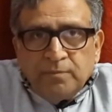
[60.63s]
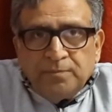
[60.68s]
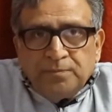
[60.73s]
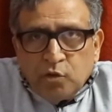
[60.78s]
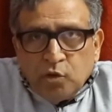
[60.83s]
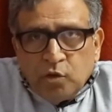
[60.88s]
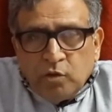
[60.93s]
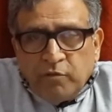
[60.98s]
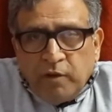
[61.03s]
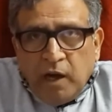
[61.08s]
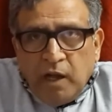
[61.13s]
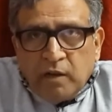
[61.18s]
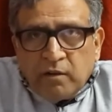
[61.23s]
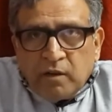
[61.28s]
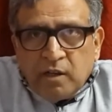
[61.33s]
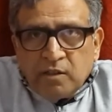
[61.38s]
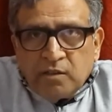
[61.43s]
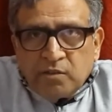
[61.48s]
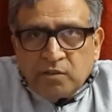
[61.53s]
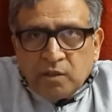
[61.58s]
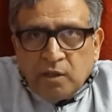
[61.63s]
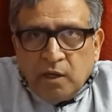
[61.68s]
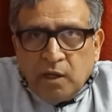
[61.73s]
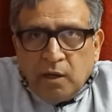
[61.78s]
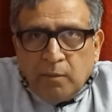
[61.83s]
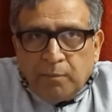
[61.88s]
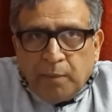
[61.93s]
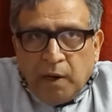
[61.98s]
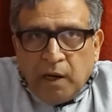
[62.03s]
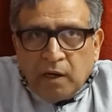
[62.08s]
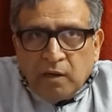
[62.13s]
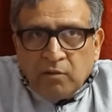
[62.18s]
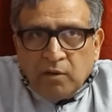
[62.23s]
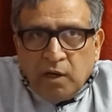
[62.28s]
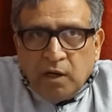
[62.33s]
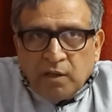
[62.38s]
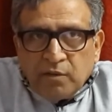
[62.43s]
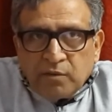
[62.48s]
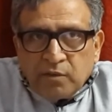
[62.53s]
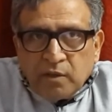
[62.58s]
So the valorous
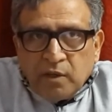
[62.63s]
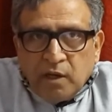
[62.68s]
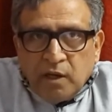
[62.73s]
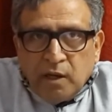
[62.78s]
Pandavas